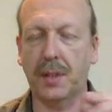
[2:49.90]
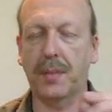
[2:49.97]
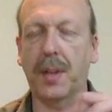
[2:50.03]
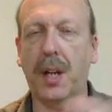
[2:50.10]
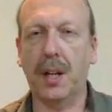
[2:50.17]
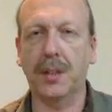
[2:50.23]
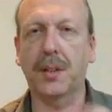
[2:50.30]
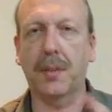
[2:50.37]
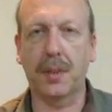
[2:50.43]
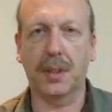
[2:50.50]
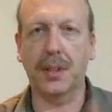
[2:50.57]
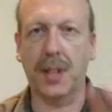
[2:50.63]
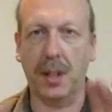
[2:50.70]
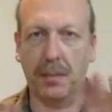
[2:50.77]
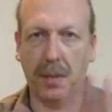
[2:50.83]
Here's something else I'm
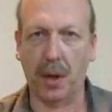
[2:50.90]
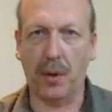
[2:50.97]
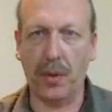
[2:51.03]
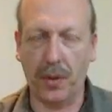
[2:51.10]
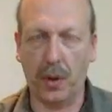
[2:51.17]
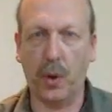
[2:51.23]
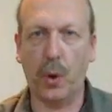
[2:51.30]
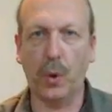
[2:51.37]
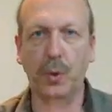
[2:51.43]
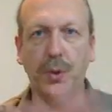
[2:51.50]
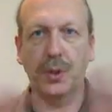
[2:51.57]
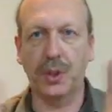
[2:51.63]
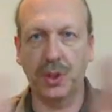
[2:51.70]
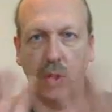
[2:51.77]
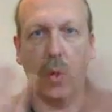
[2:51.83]
going to say about
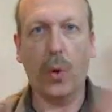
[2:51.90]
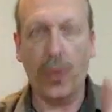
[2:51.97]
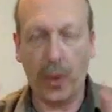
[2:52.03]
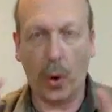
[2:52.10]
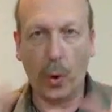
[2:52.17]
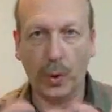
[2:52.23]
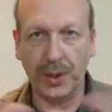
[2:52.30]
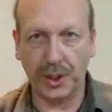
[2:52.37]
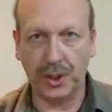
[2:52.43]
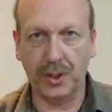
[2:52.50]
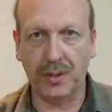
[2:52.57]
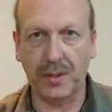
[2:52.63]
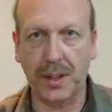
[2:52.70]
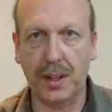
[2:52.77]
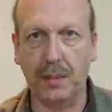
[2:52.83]
those
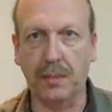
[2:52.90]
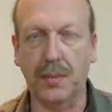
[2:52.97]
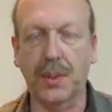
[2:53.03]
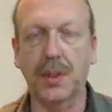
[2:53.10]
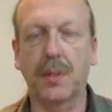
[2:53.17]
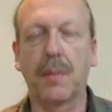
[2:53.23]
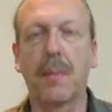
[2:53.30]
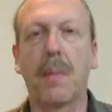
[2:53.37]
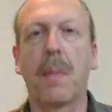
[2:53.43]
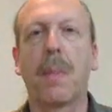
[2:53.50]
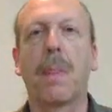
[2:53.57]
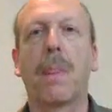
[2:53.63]
dreams.